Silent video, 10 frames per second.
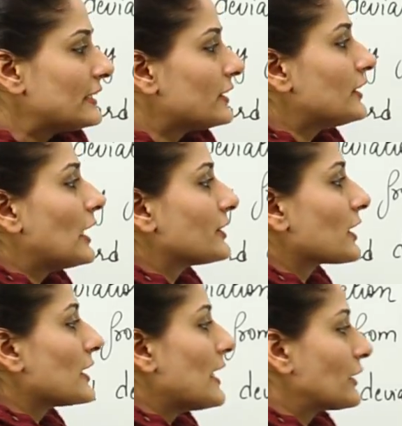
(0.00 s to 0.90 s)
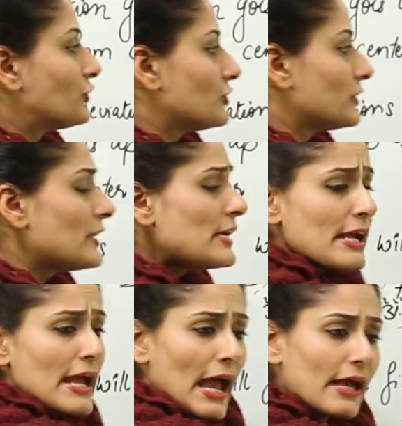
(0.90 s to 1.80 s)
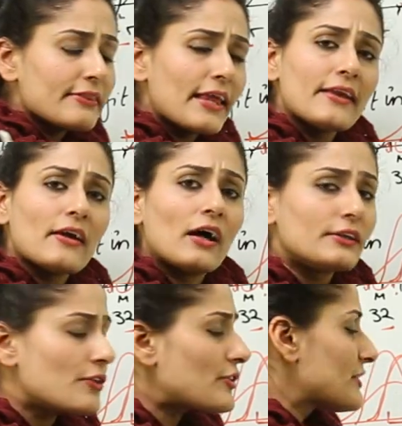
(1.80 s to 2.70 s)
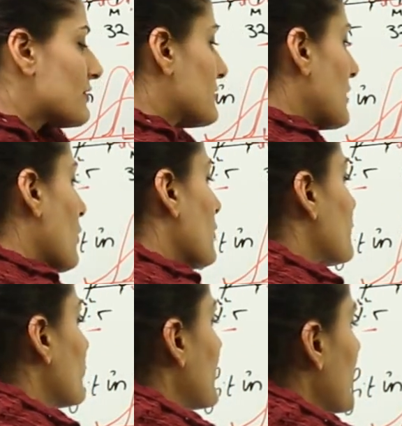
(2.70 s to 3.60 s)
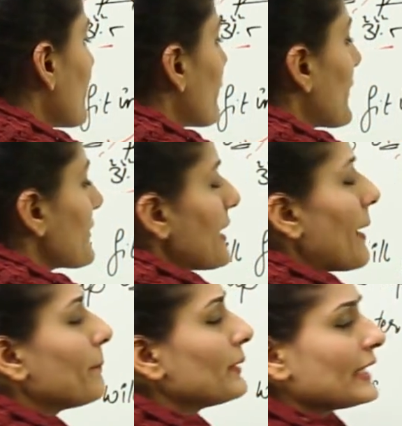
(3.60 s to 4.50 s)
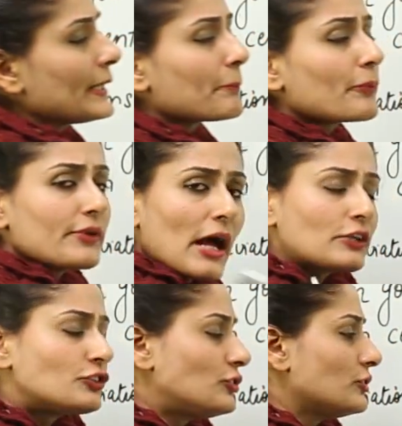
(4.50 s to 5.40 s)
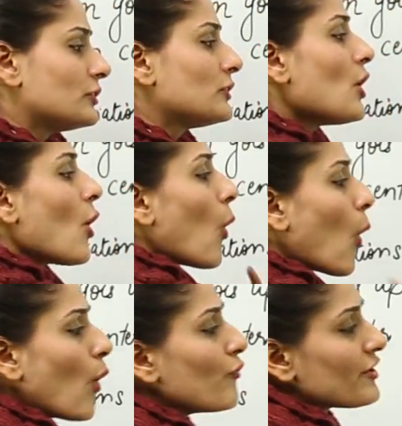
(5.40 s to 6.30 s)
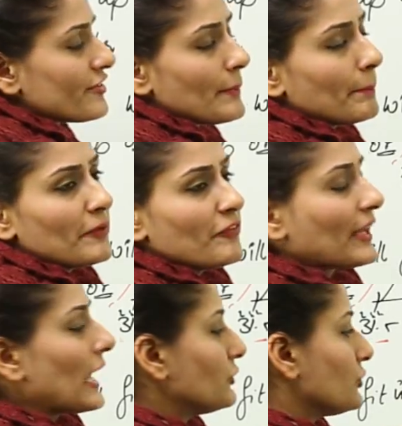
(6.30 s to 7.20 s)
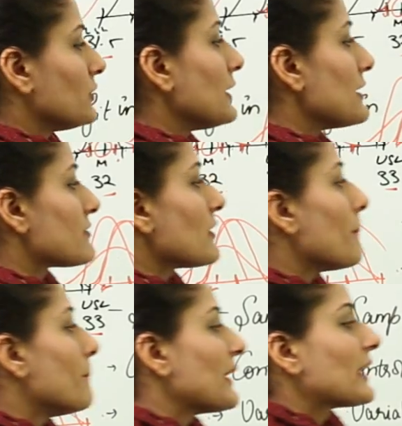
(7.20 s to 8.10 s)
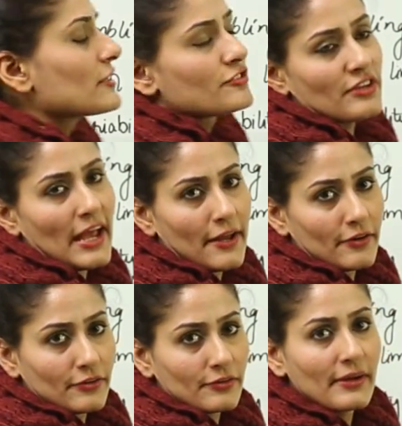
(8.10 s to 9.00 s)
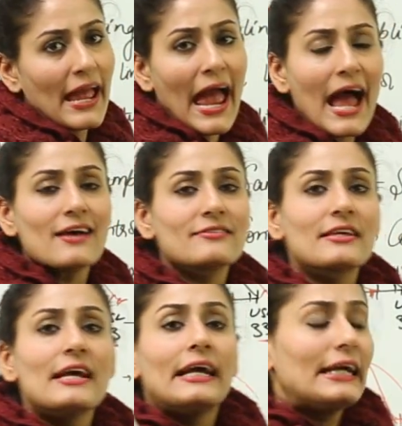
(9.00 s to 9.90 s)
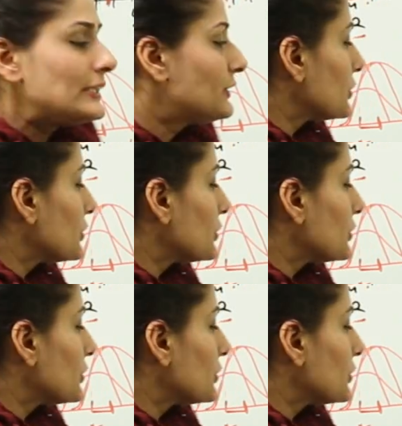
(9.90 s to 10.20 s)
in the data collection, and then other reasons are also there. For example, in production, oversimplification is the biggest error, as it